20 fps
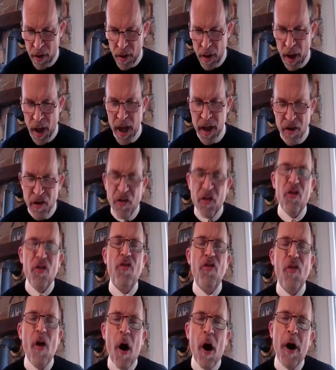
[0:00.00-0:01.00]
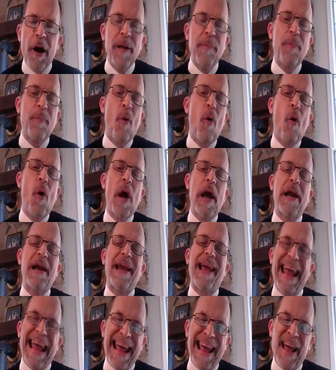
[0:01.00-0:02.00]
It is the starting point
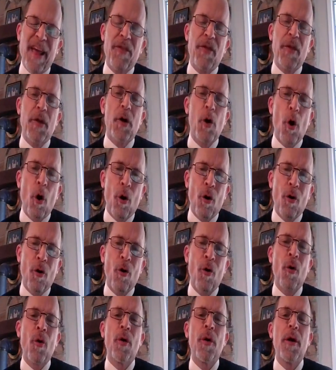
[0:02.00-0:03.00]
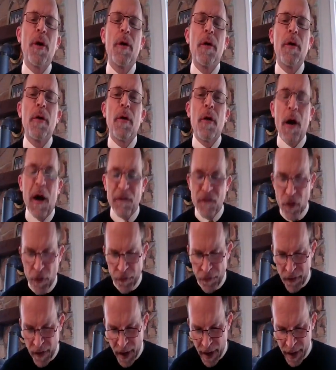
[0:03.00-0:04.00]
and the goal of your
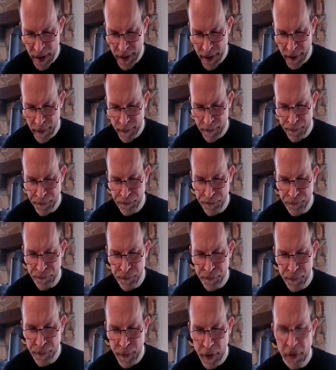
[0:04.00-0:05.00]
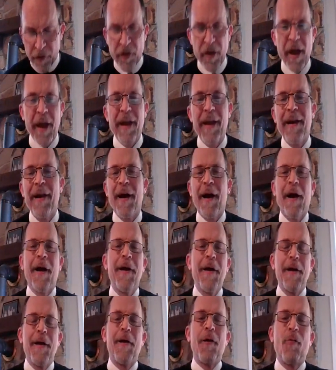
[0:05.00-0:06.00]
faith. You say,
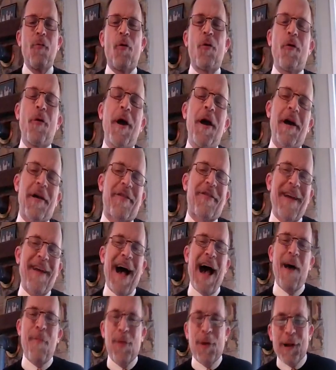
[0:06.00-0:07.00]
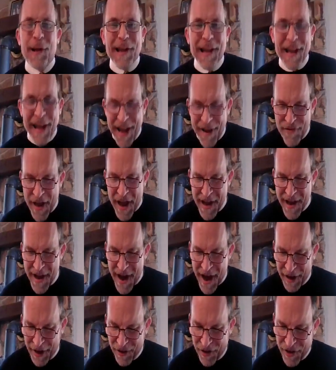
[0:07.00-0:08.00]
well, Chris, I believe that
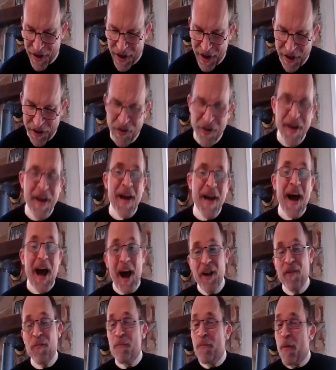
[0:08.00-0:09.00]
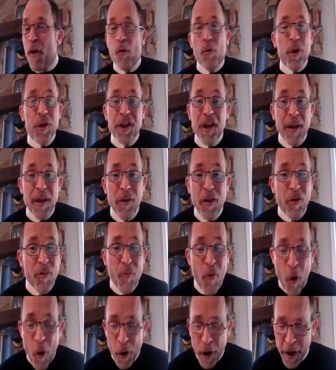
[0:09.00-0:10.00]
God exists. I spoke with him this
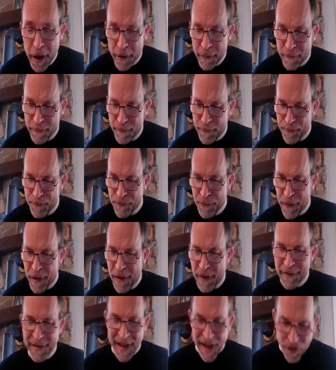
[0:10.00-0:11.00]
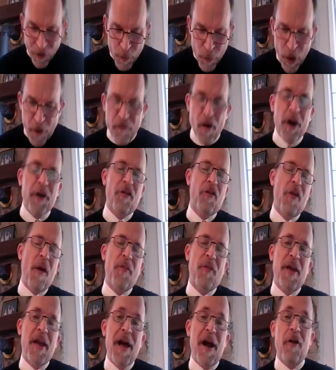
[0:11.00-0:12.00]
morning. Let's move on to
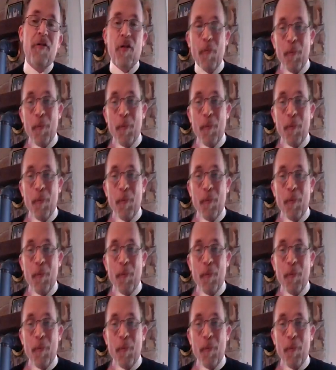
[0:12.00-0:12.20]
something else.